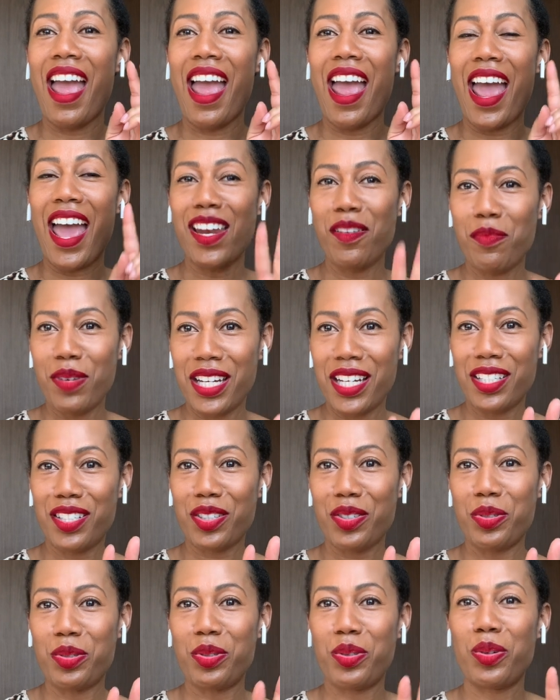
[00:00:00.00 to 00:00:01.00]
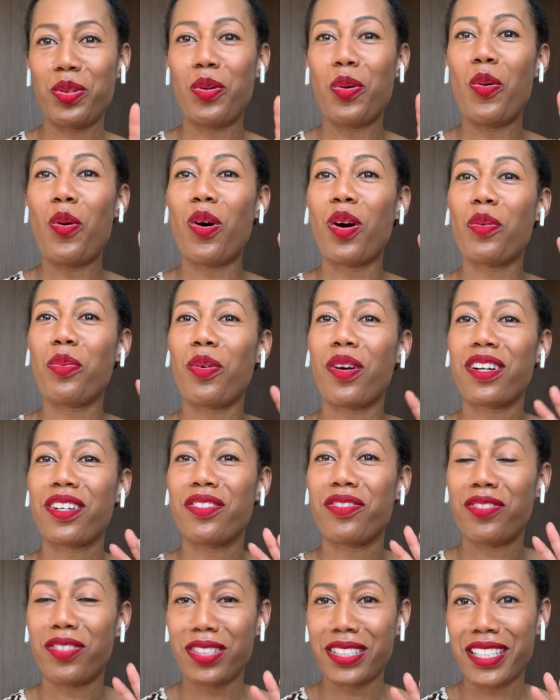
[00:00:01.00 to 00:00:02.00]
and been in school or worked
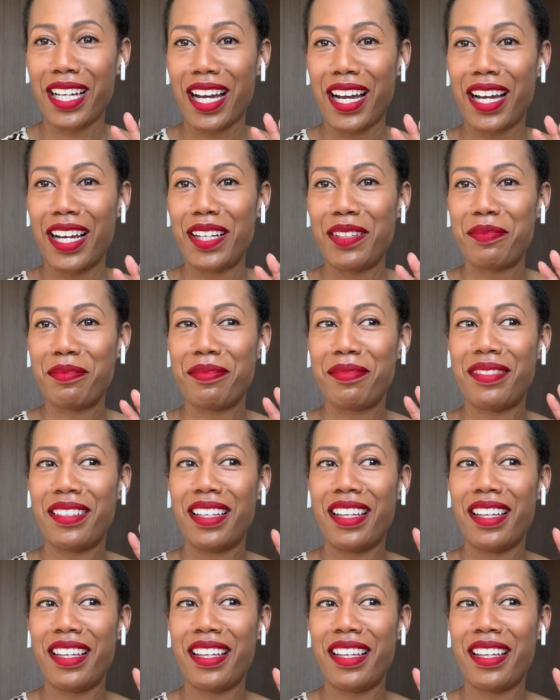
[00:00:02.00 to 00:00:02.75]
full-time